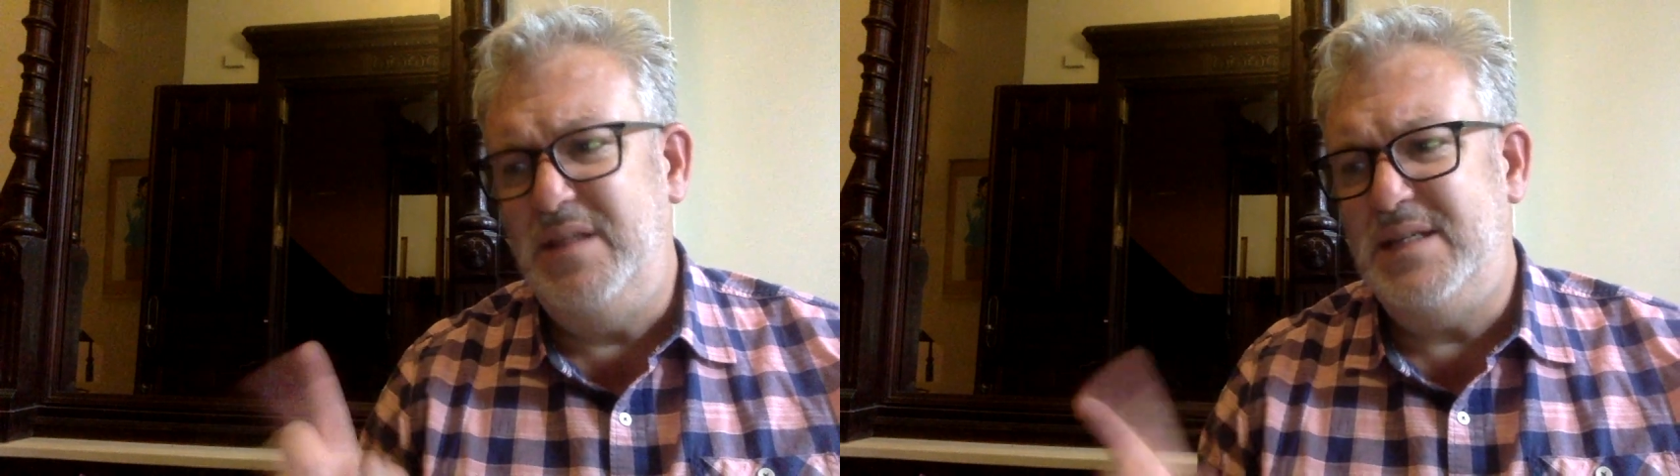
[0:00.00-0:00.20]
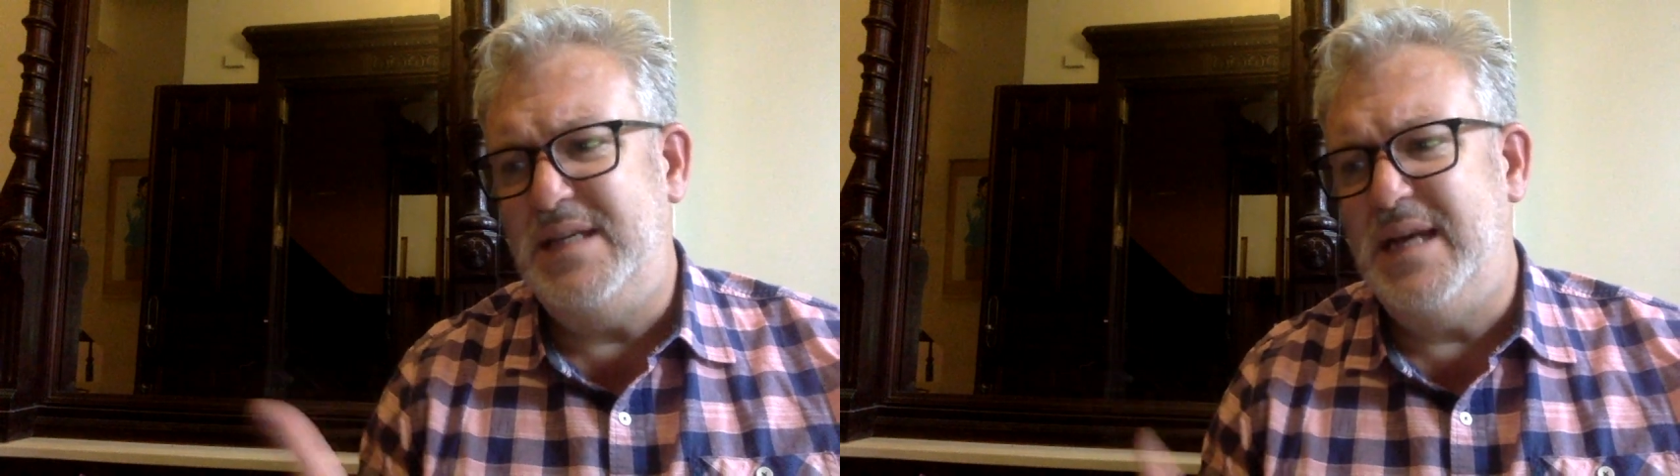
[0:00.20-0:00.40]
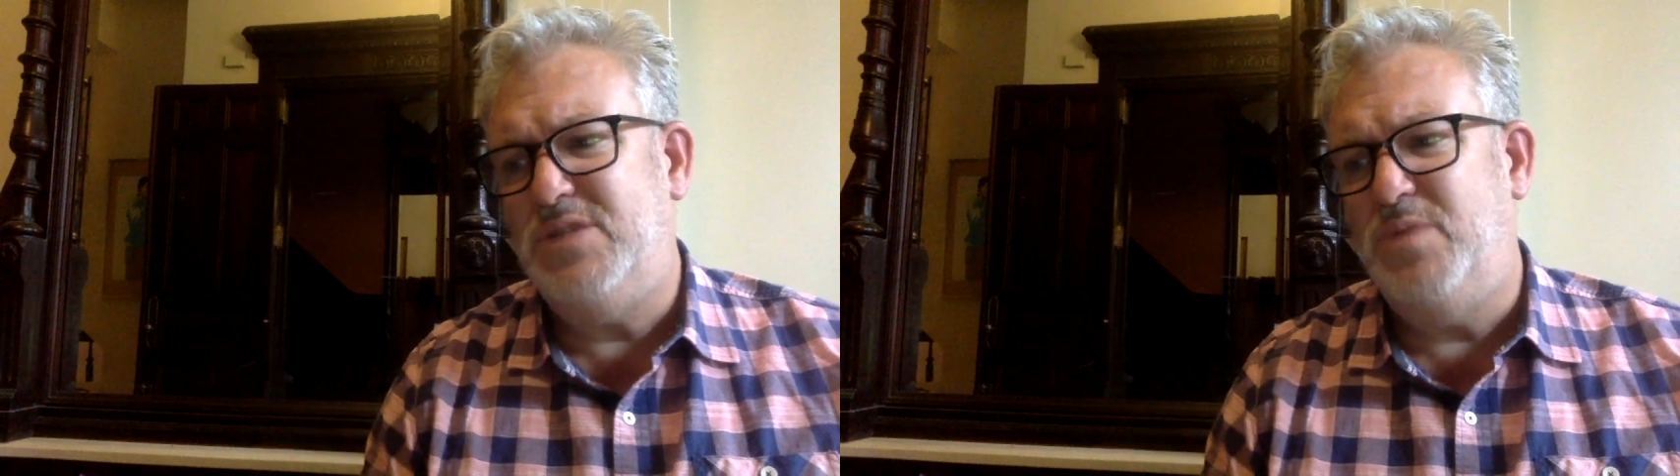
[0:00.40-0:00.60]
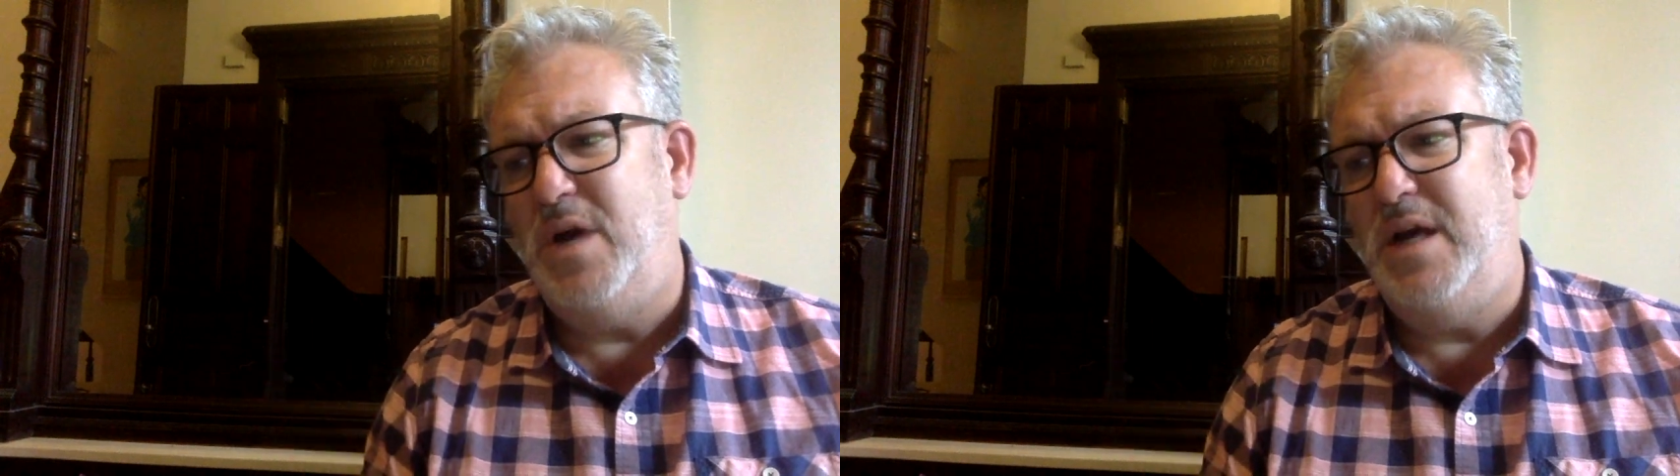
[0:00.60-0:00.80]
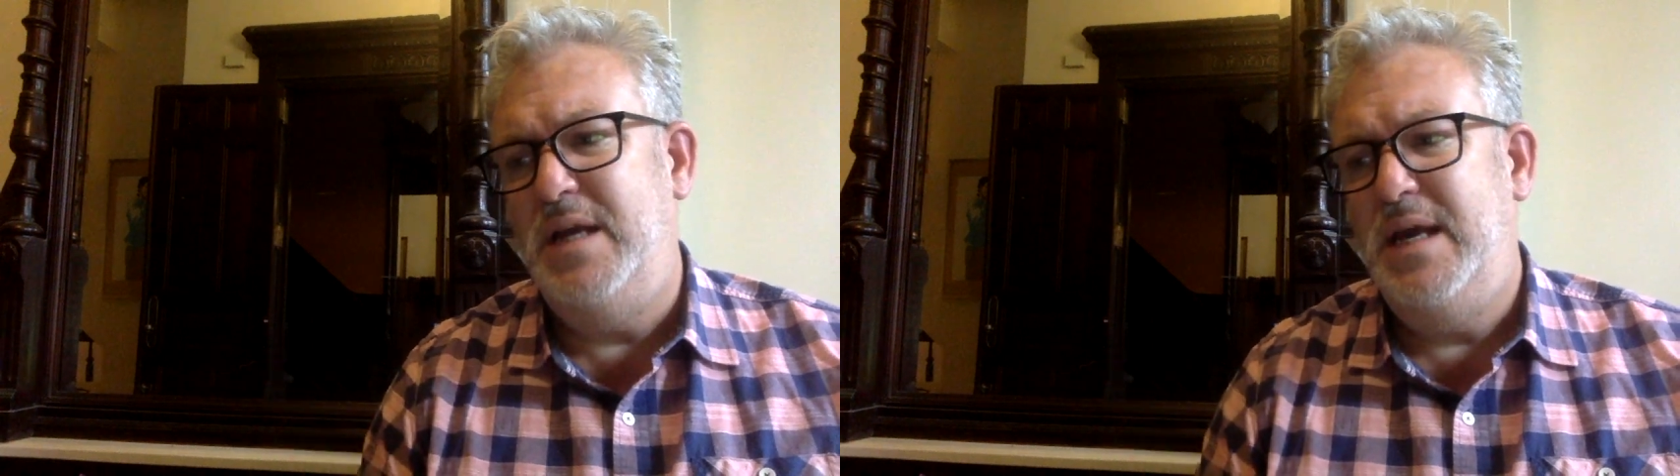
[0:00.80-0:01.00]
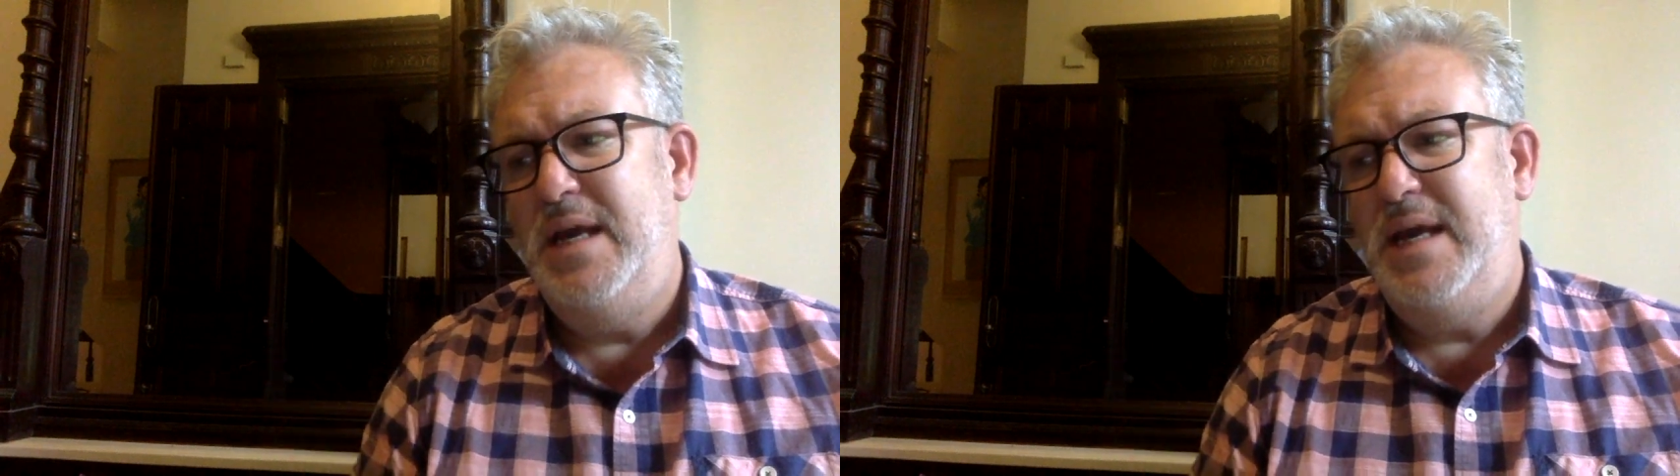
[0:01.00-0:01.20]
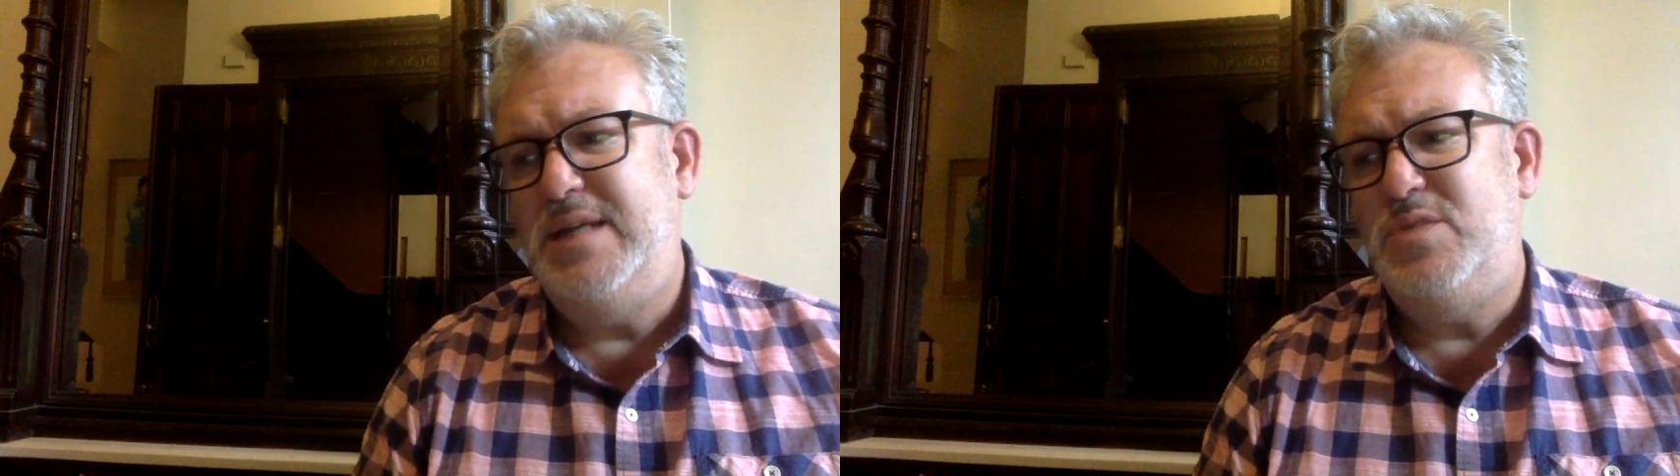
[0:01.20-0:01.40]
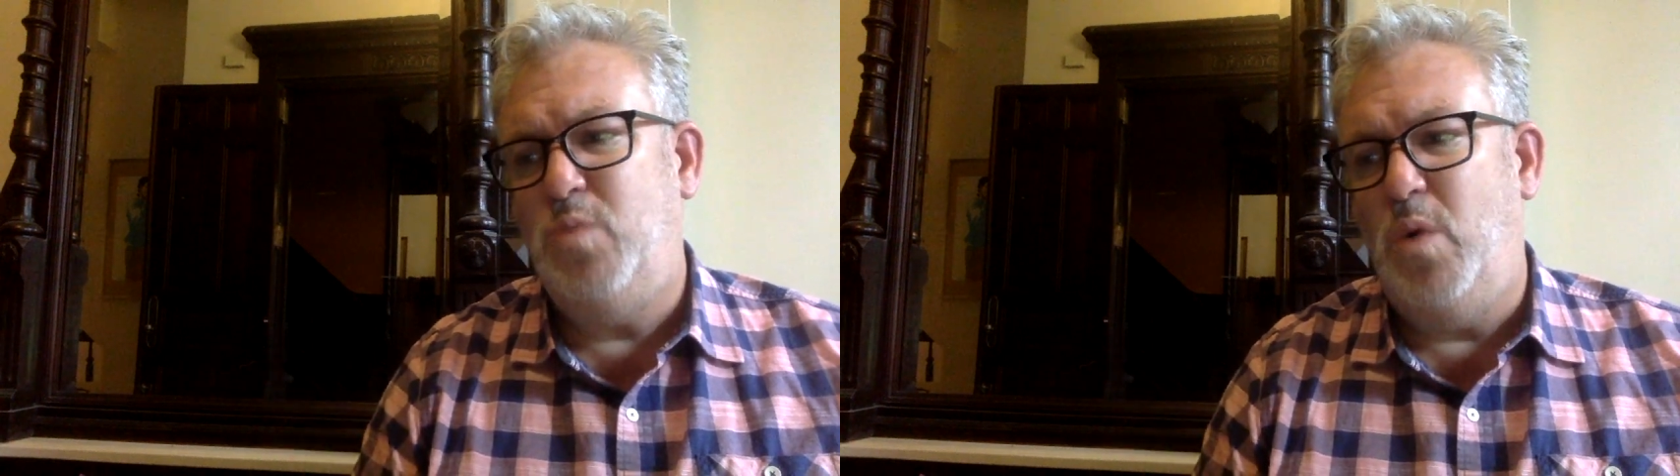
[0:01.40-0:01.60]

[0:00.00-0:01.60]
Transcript: This next one is